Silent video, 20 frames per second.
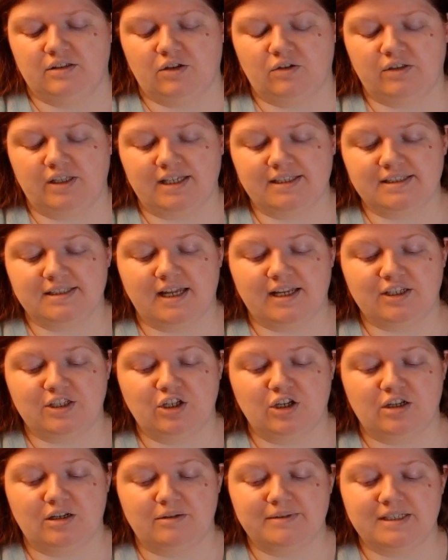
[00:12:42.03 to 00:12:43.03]
so that's not
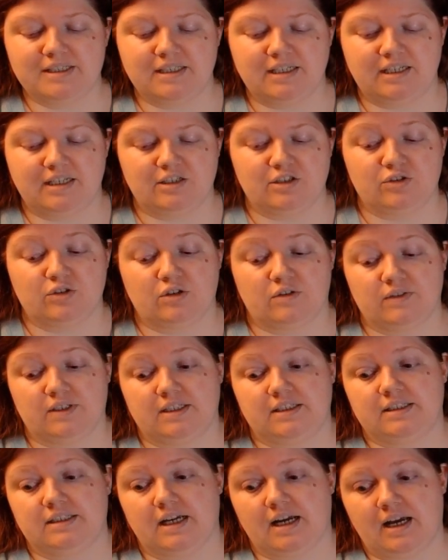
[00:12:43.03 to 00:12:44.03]
good. I'm not saying he deserved
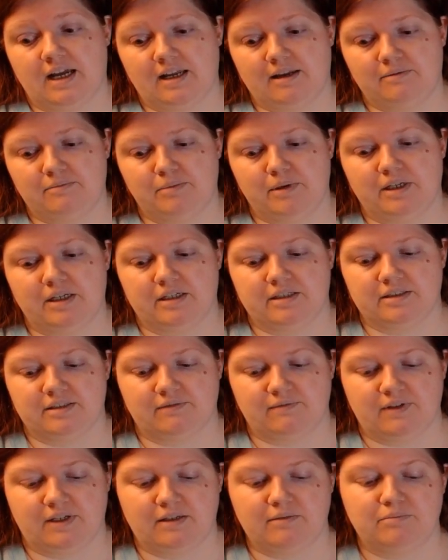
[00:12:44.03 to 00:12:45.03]
to die because
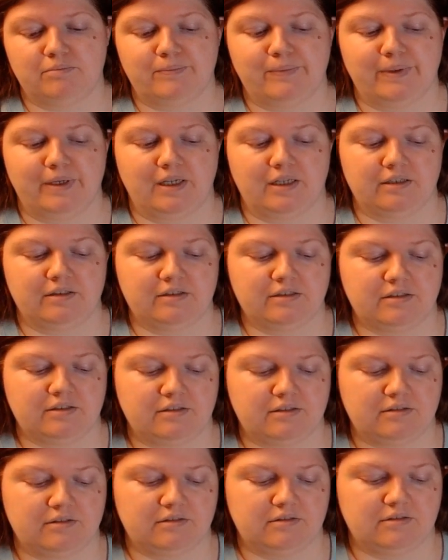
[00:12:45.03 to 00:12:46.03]
of it, but
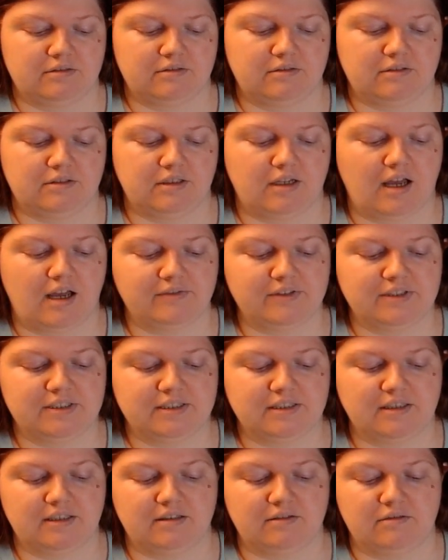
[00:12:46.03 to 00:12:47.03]
he
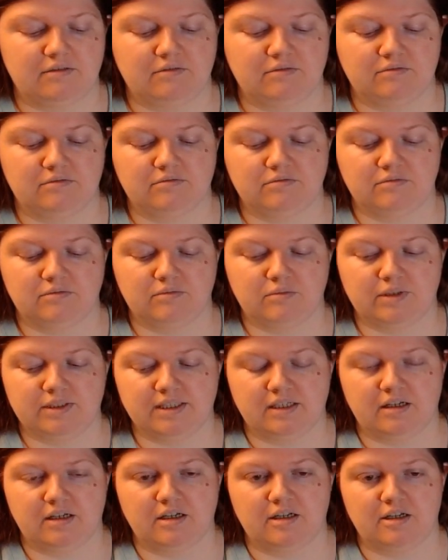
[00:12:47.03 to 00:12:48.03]
obviously
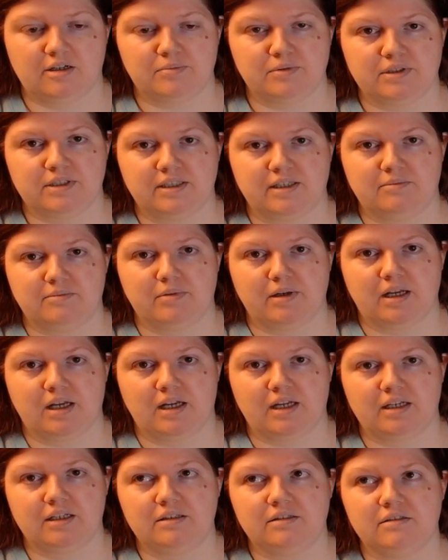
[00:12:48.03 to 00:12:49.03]
wasn't 100%
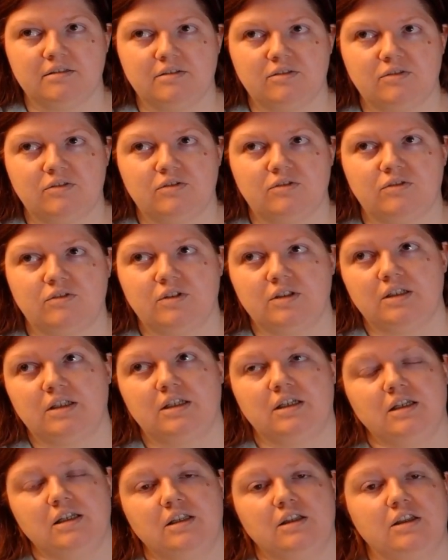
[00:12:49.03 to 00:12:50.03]
behind
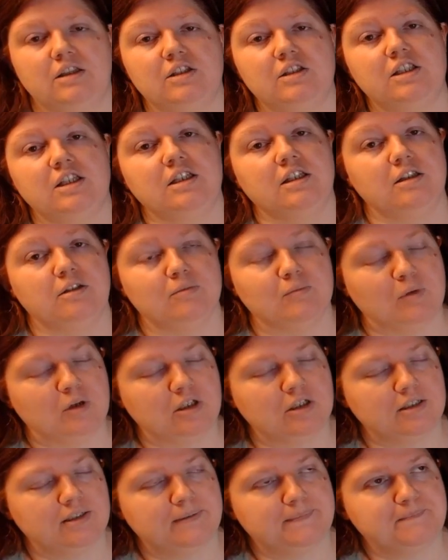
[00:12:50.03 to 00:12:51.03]
the team.
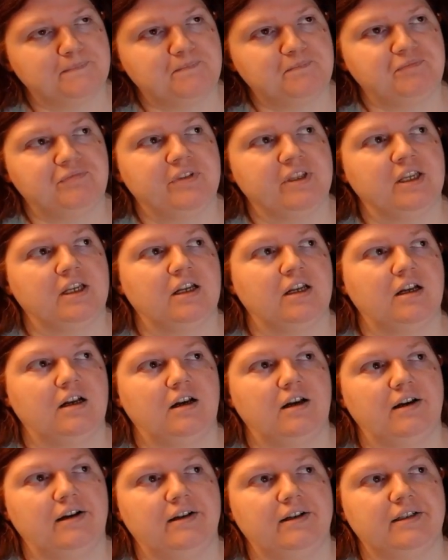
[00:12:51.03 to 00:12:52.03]

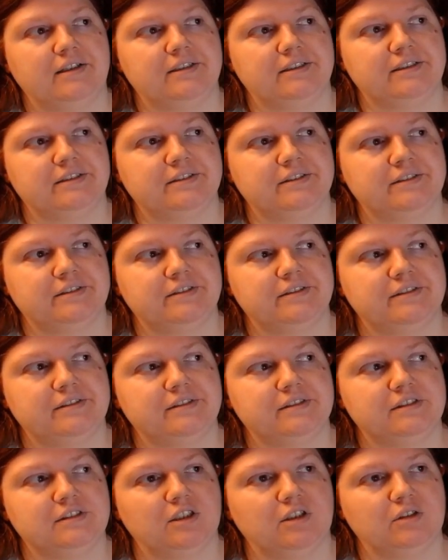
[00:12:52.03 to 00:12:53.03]
Uh,
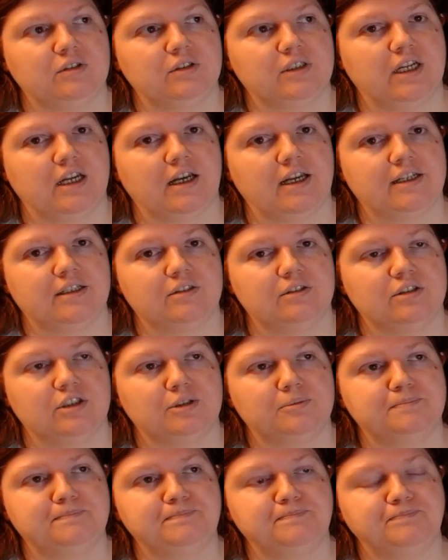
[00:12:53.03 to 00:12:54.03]
so yeah, I don't
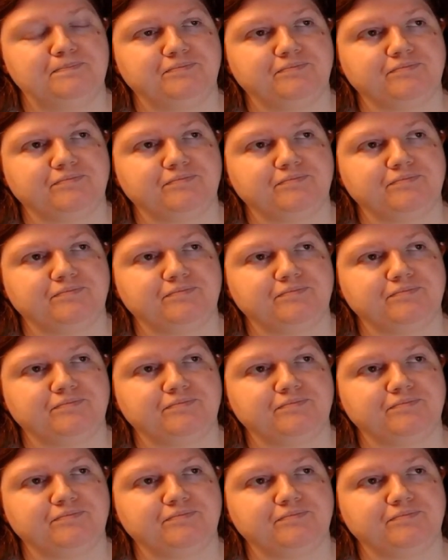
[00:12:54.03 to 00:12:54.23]
know.